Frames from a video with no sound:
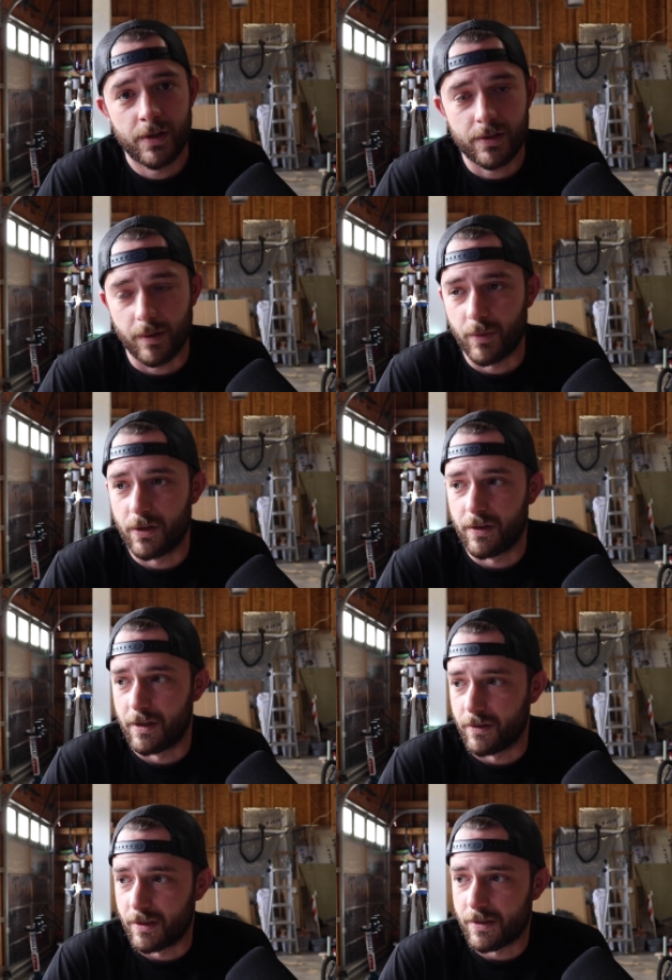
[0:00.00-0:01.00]
somebody
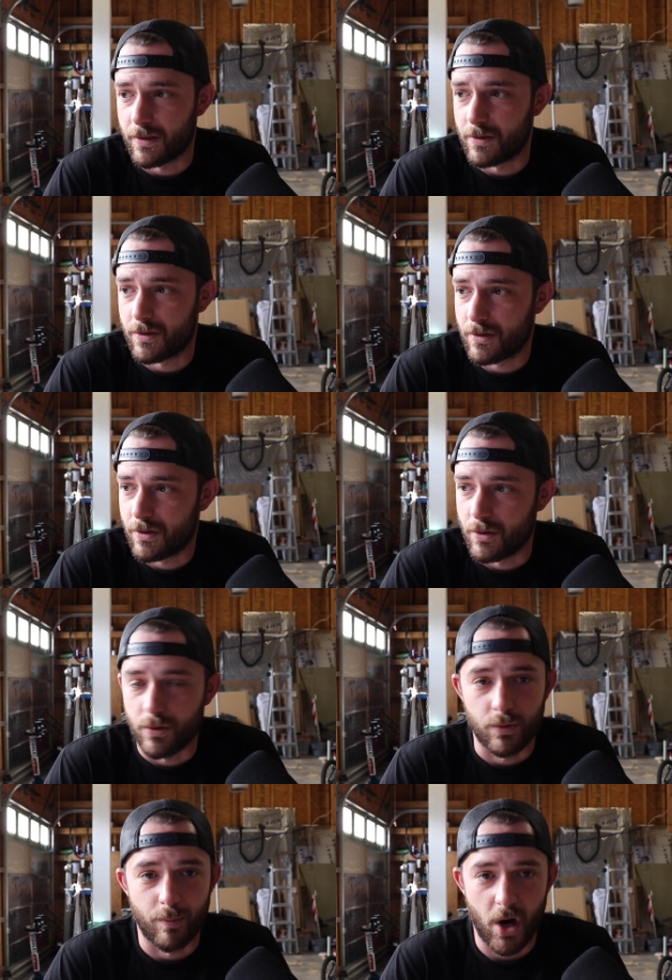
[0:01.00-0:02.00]
that listens
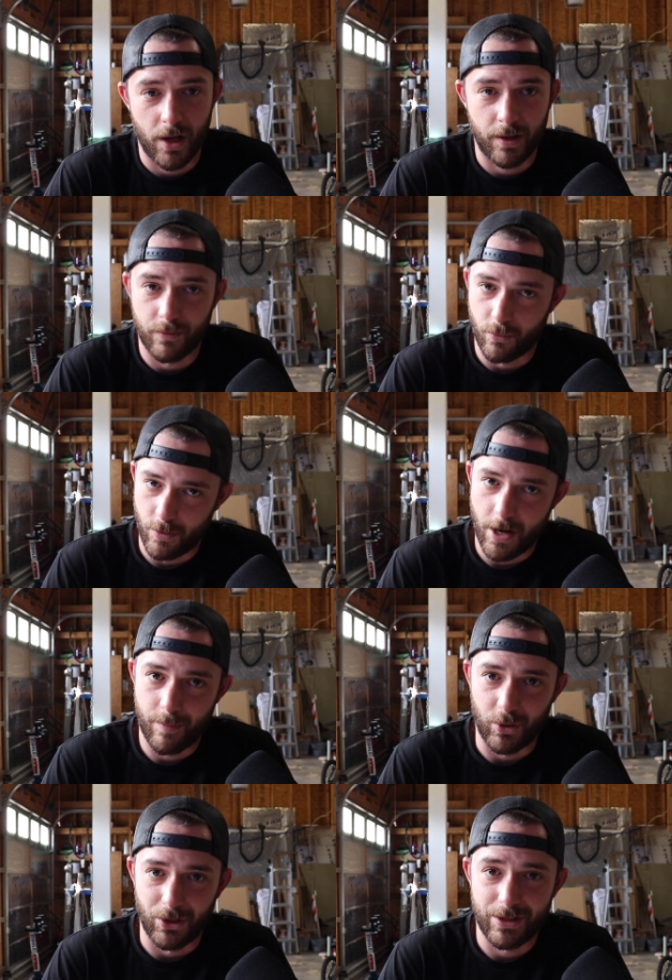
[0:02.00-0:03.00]
to my
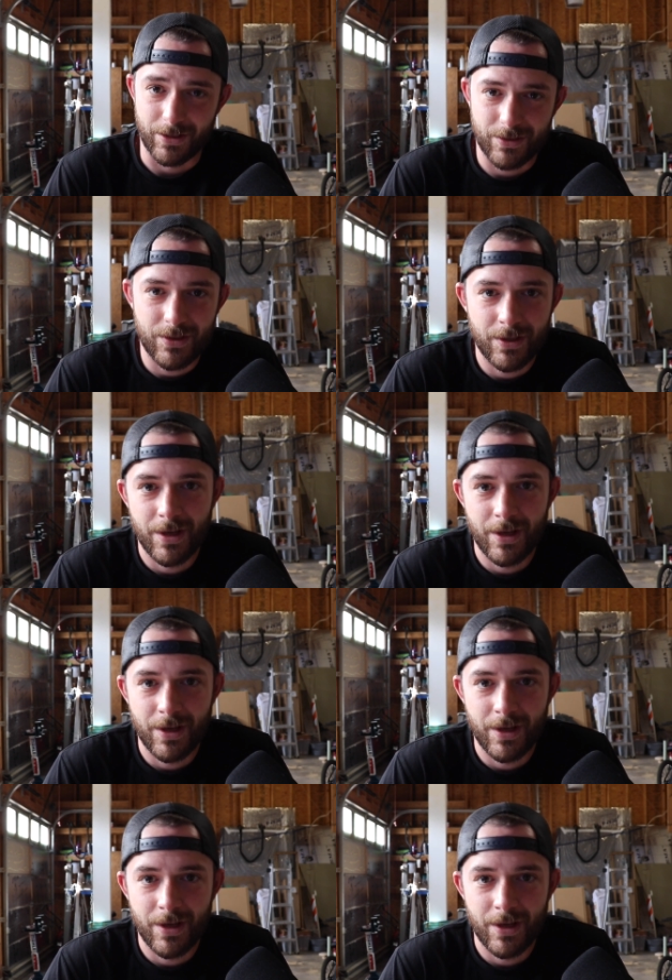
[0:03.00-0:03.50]
ramblings.